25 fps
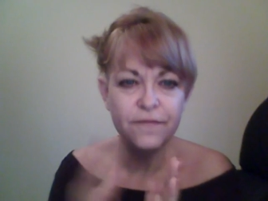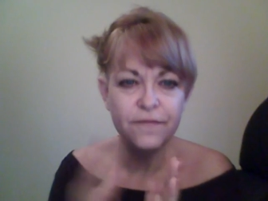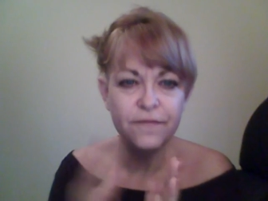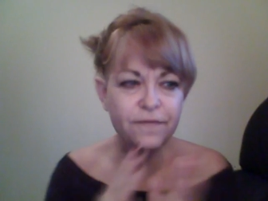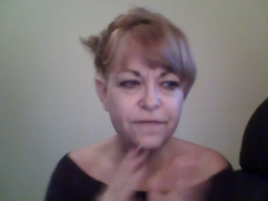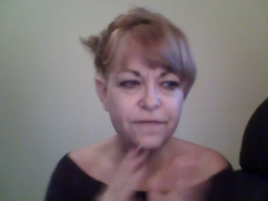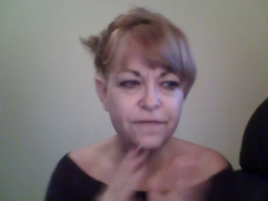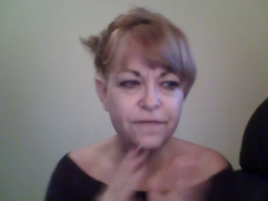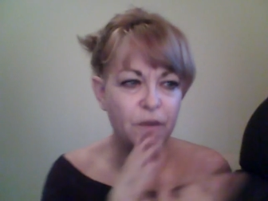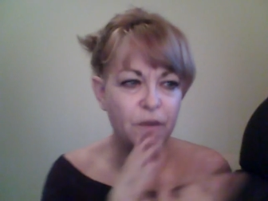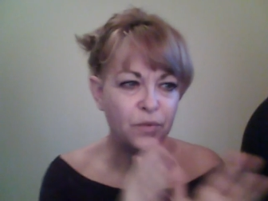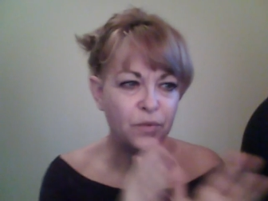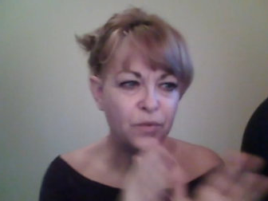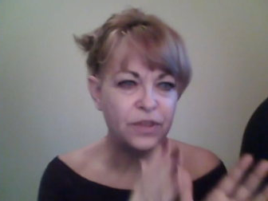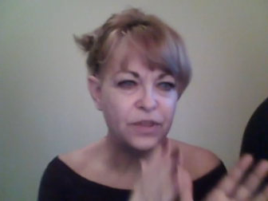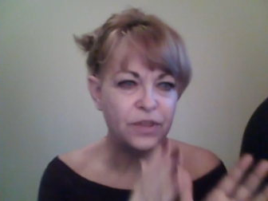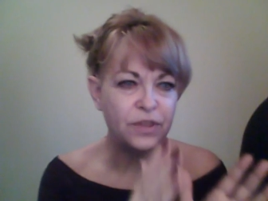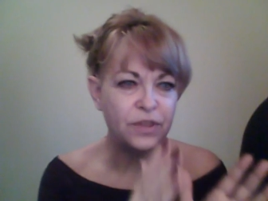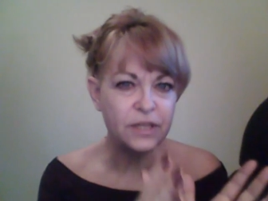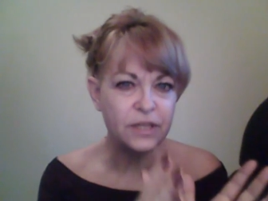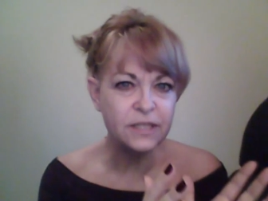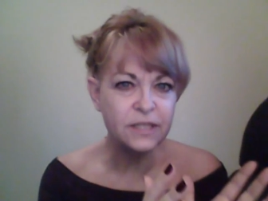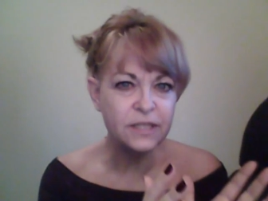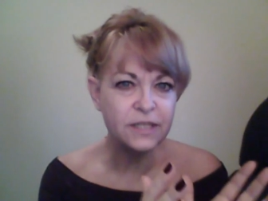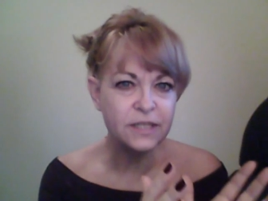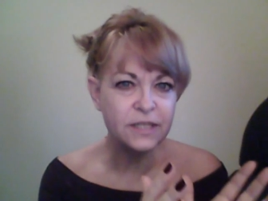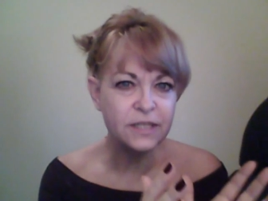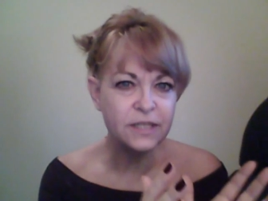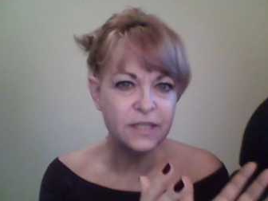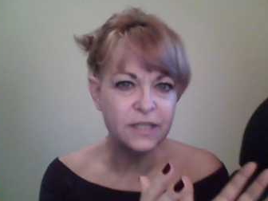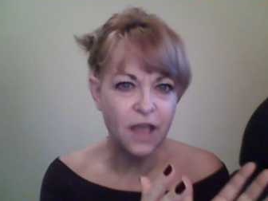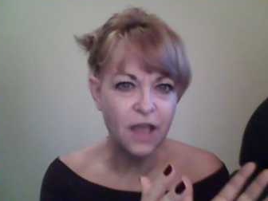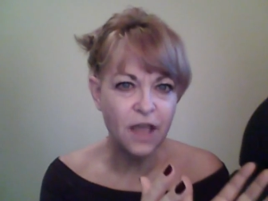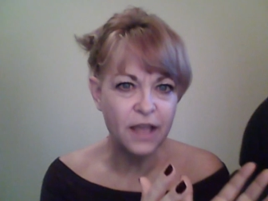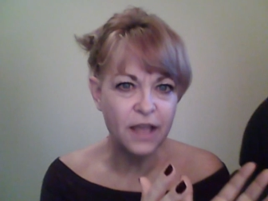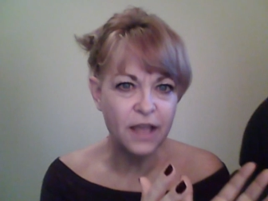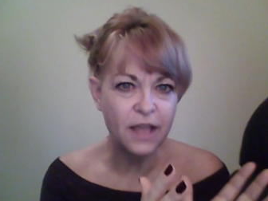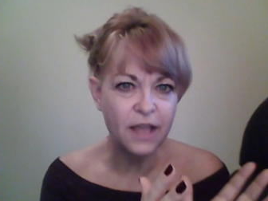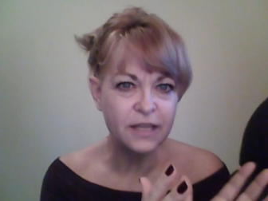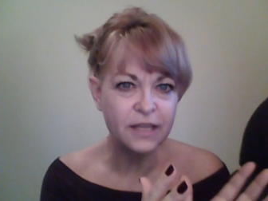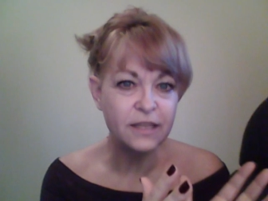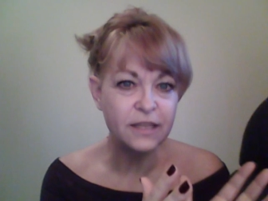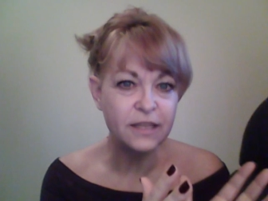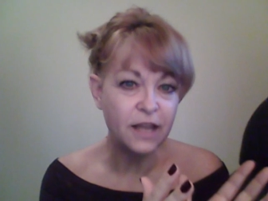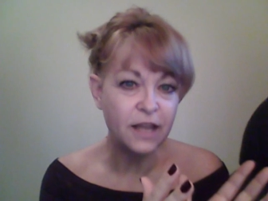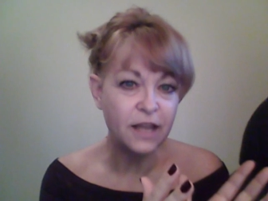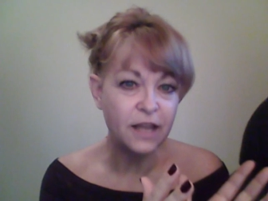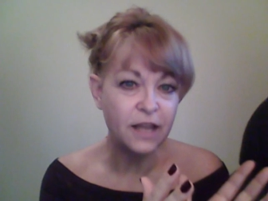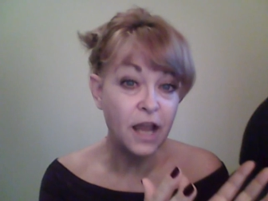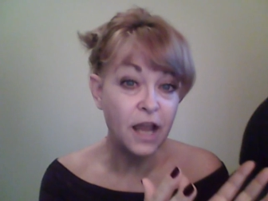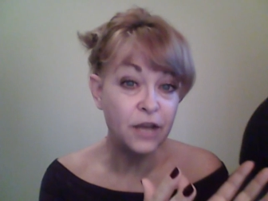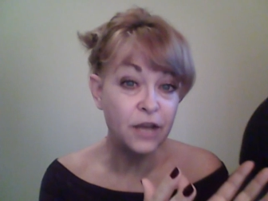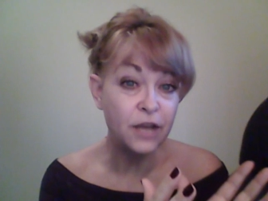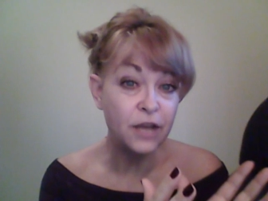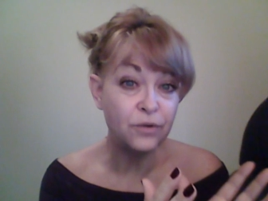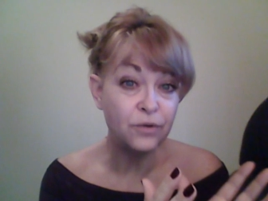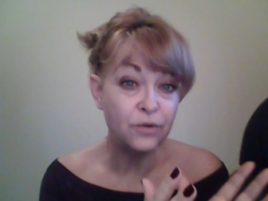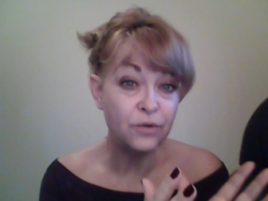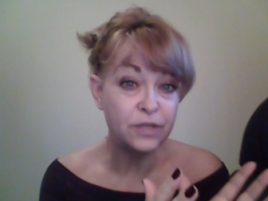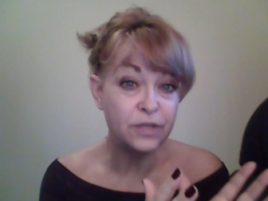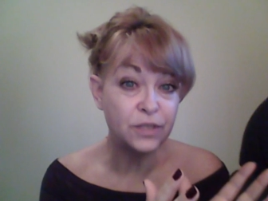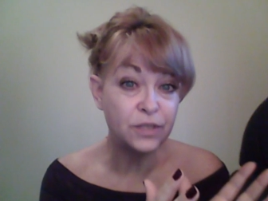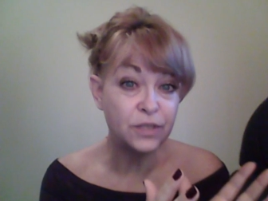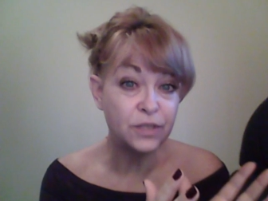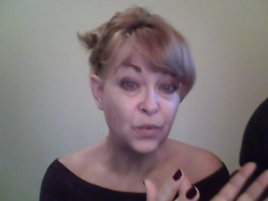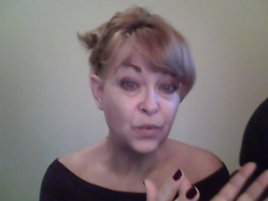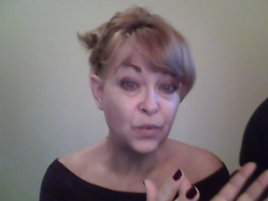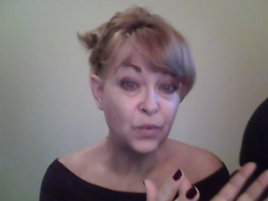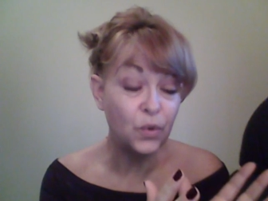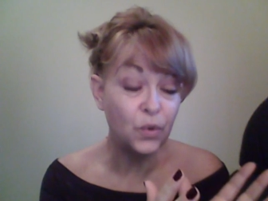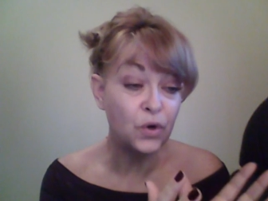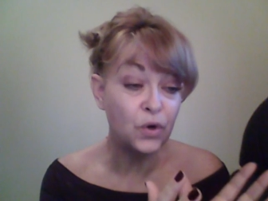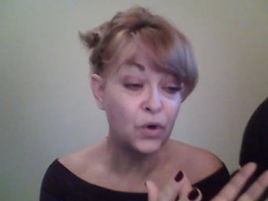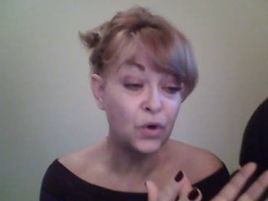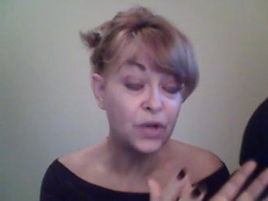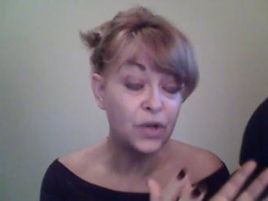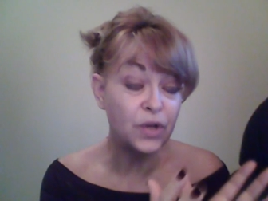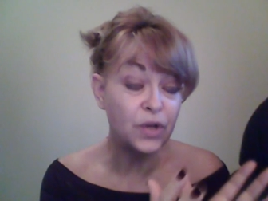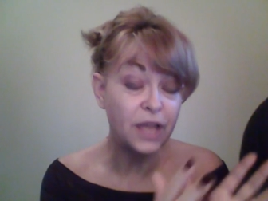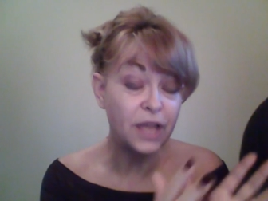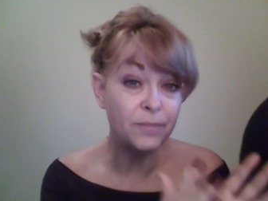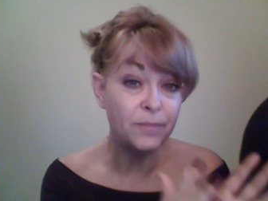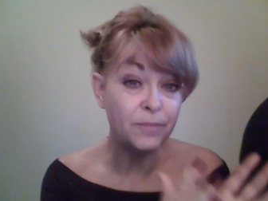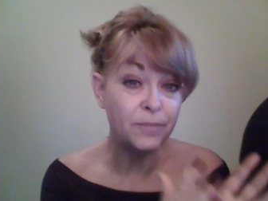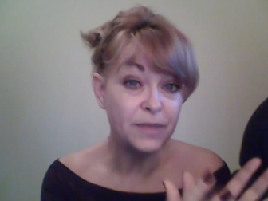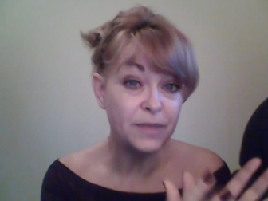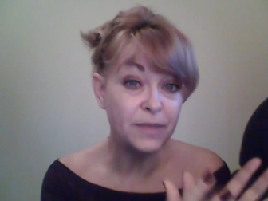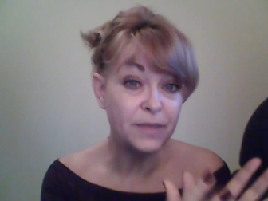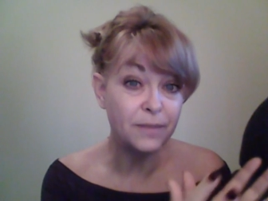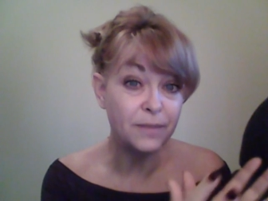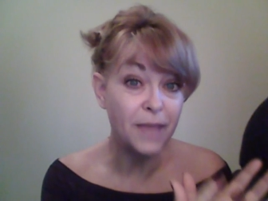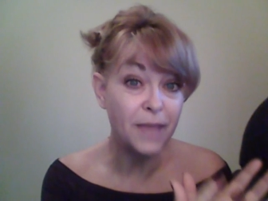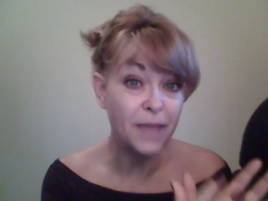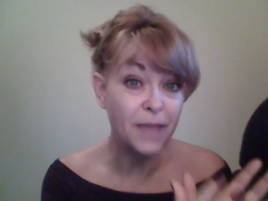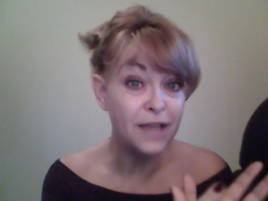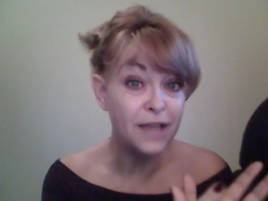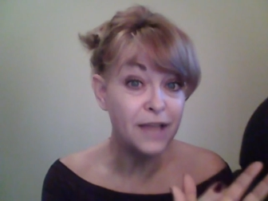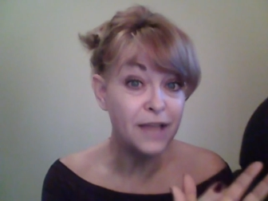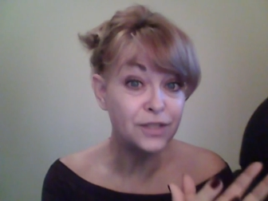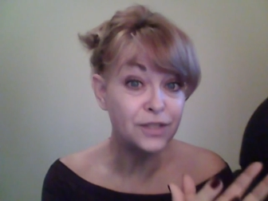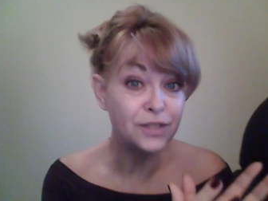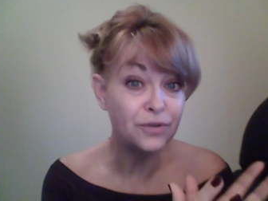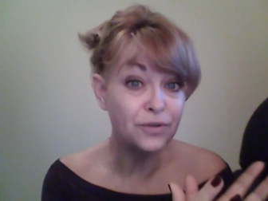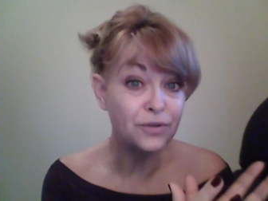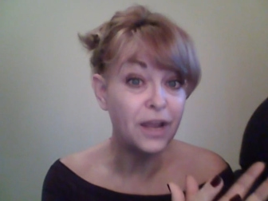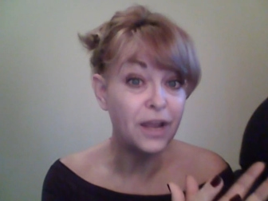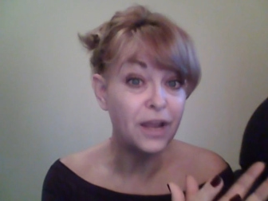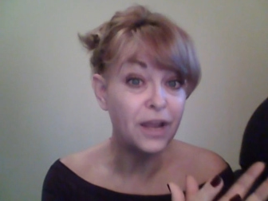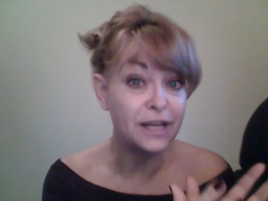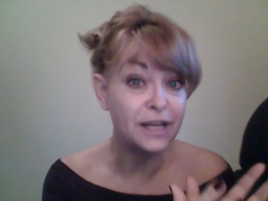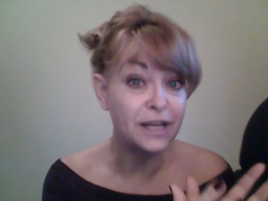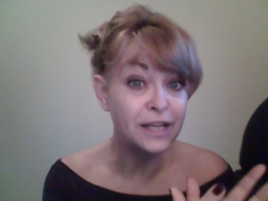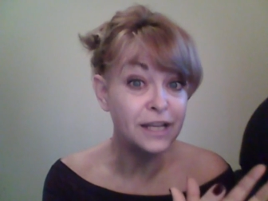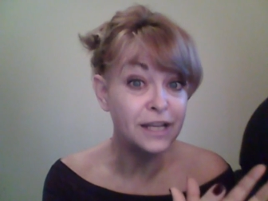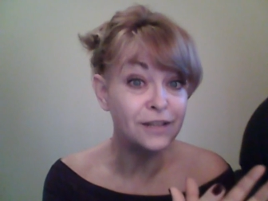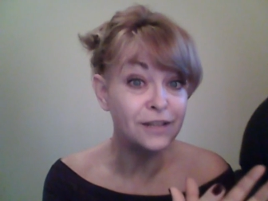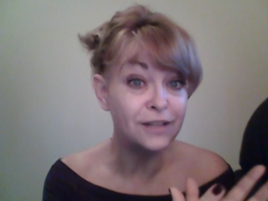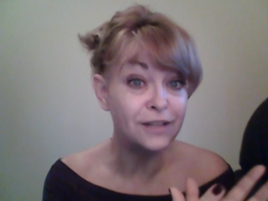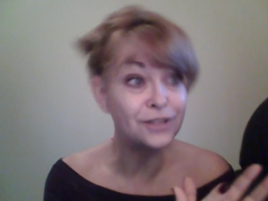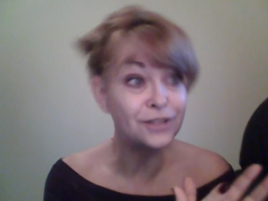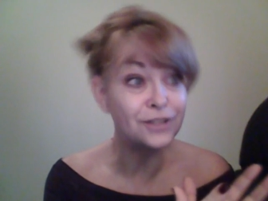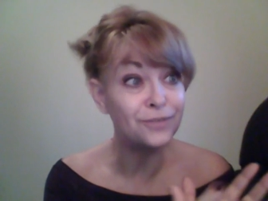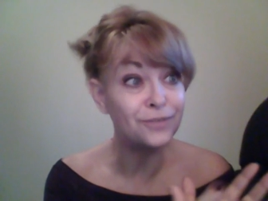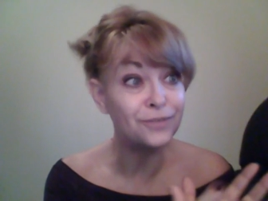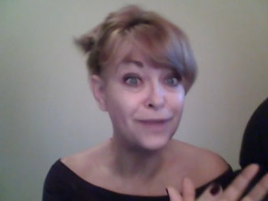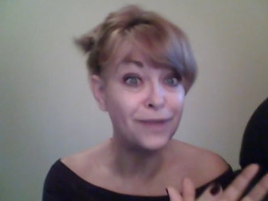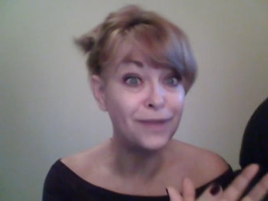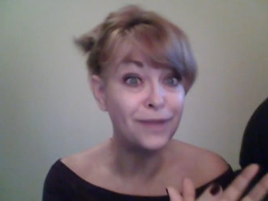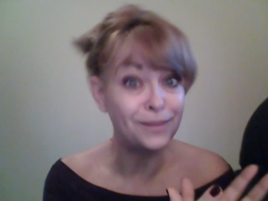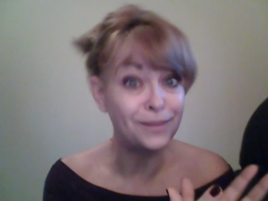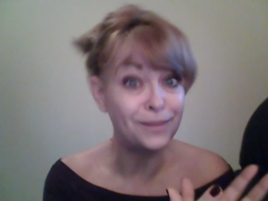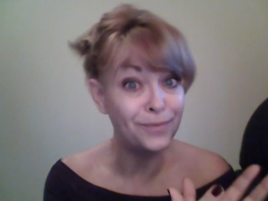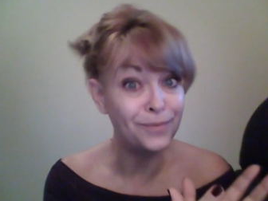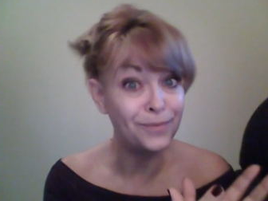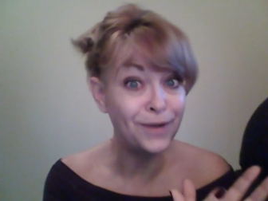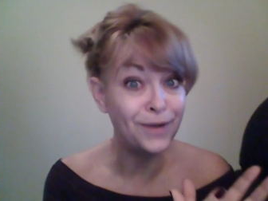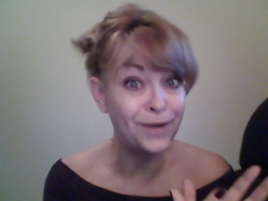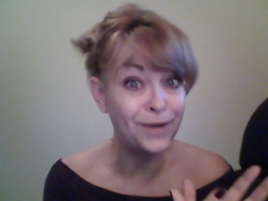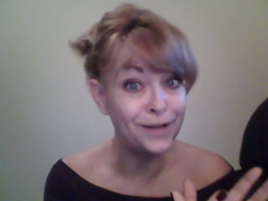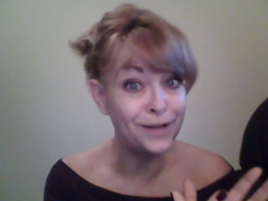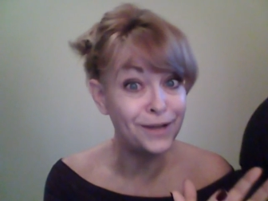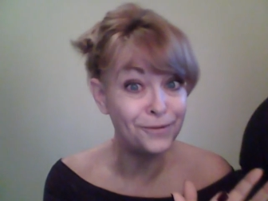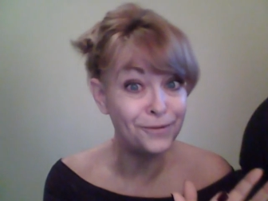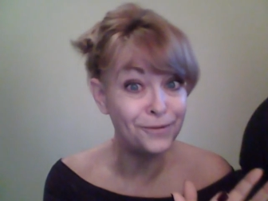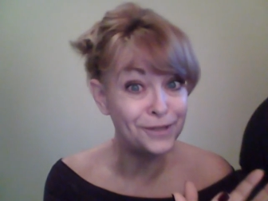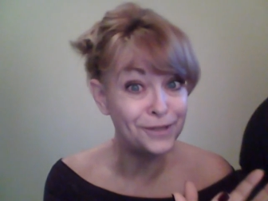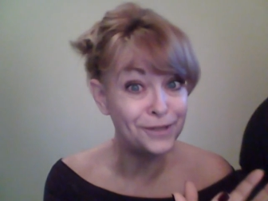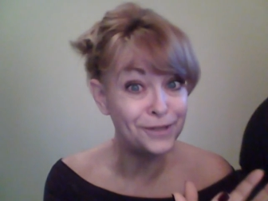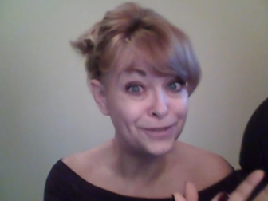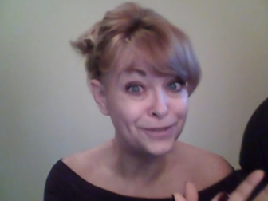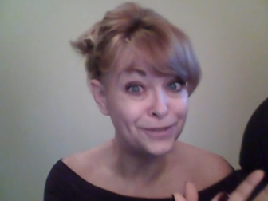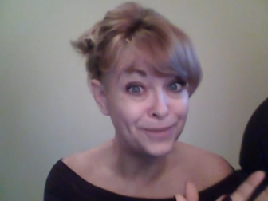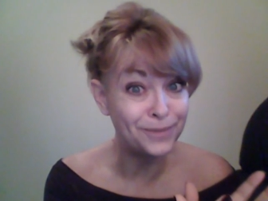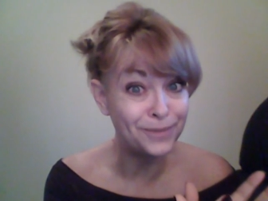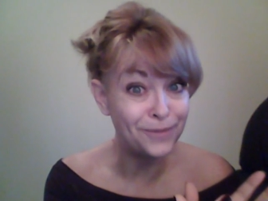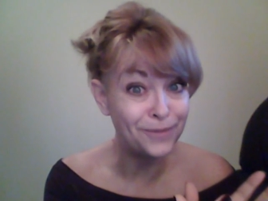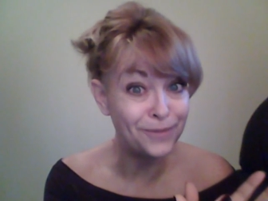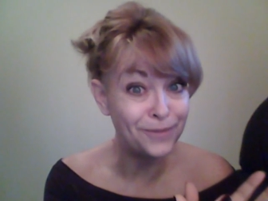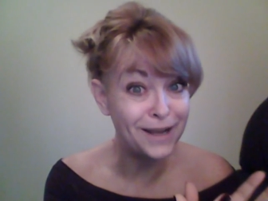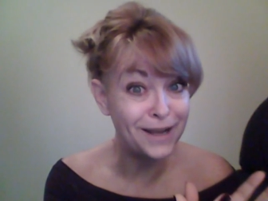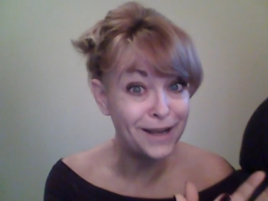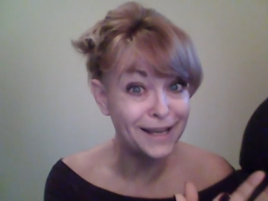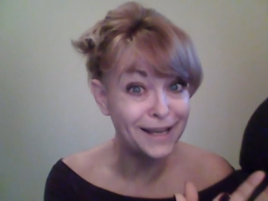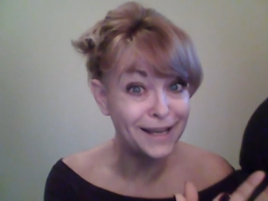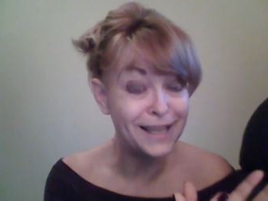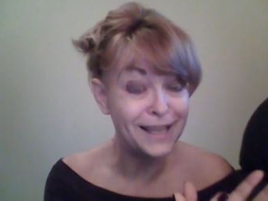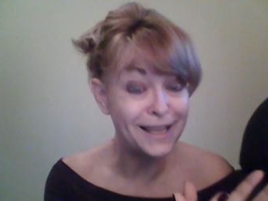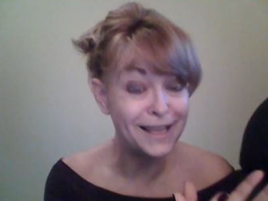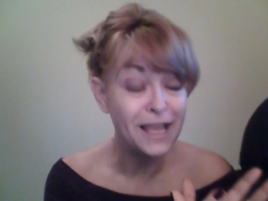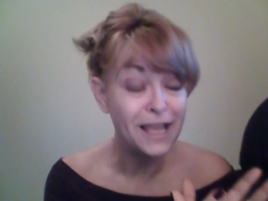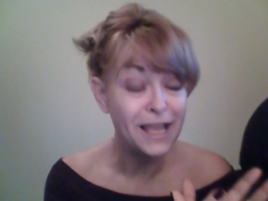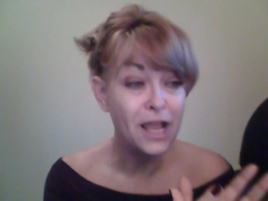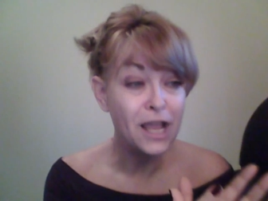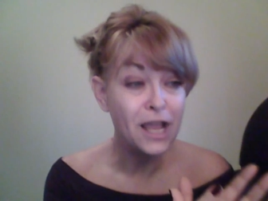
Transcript: Fit within society that I know doesn't work and be the master at English and write the book I know I should be writing,